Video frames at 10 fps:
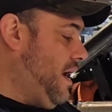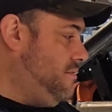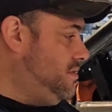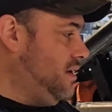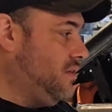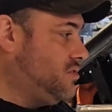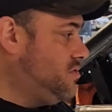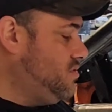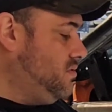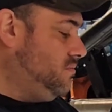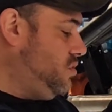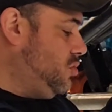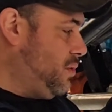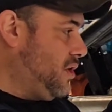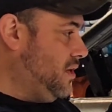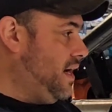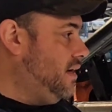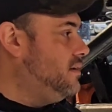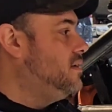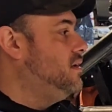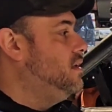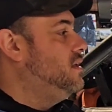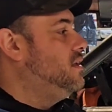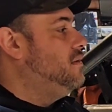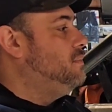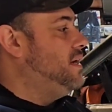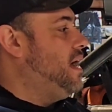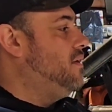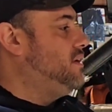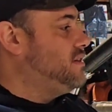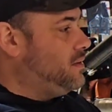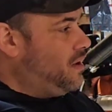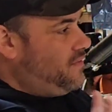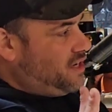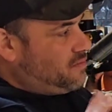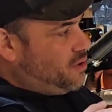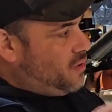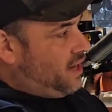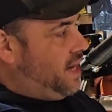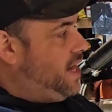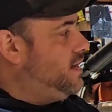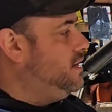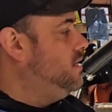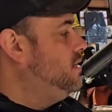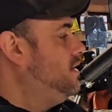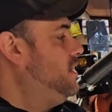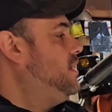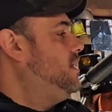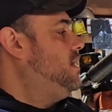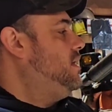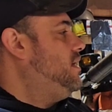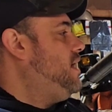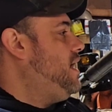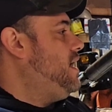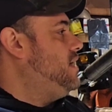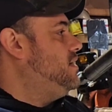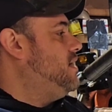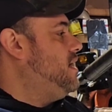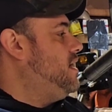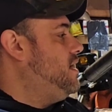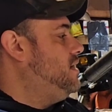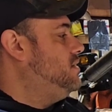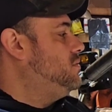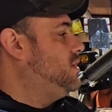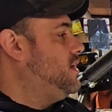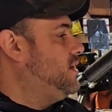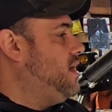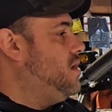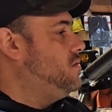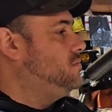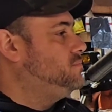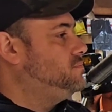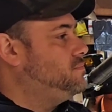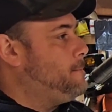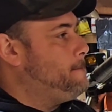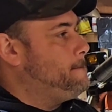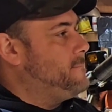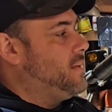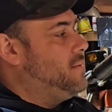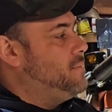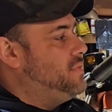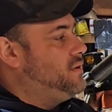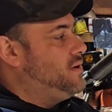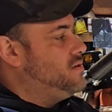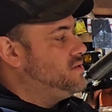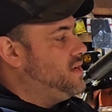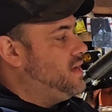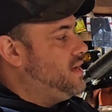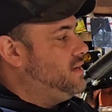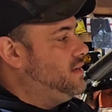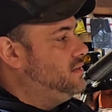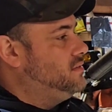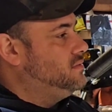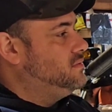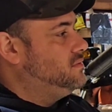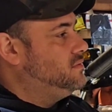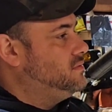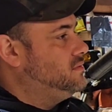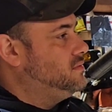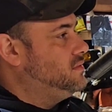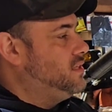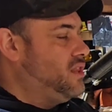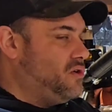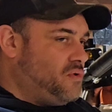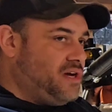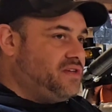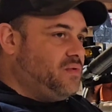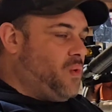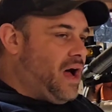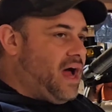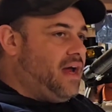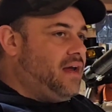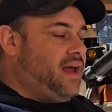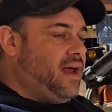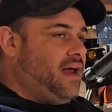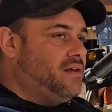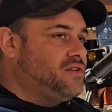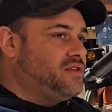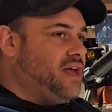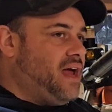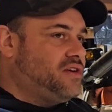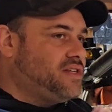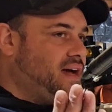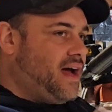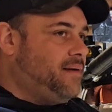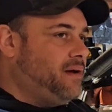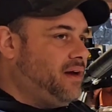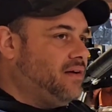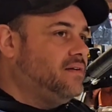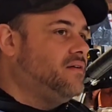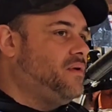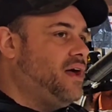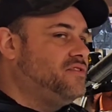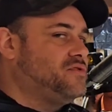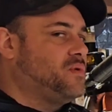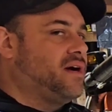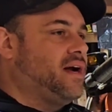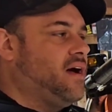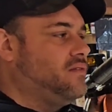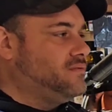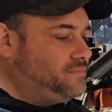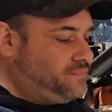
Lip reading: obviously it looks super clean, but now at least I know everything's broken in, and we're good to go. But there's another reason why and / timing of why this is working out.